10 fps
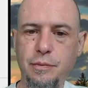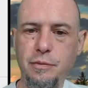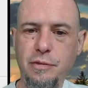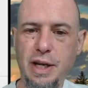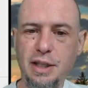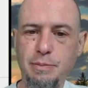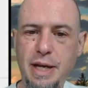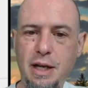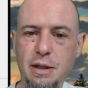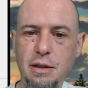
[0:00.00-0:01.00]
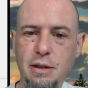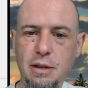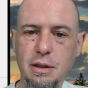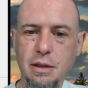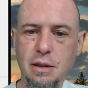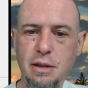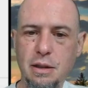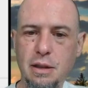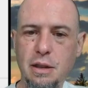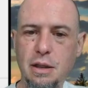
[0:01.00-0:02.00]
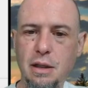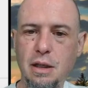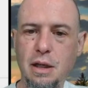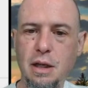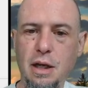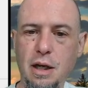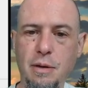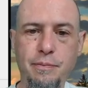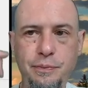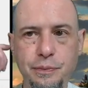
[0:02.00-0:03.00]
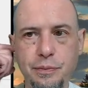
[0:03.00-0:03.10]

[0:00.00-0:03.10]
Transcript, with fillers: if I could spell. Um,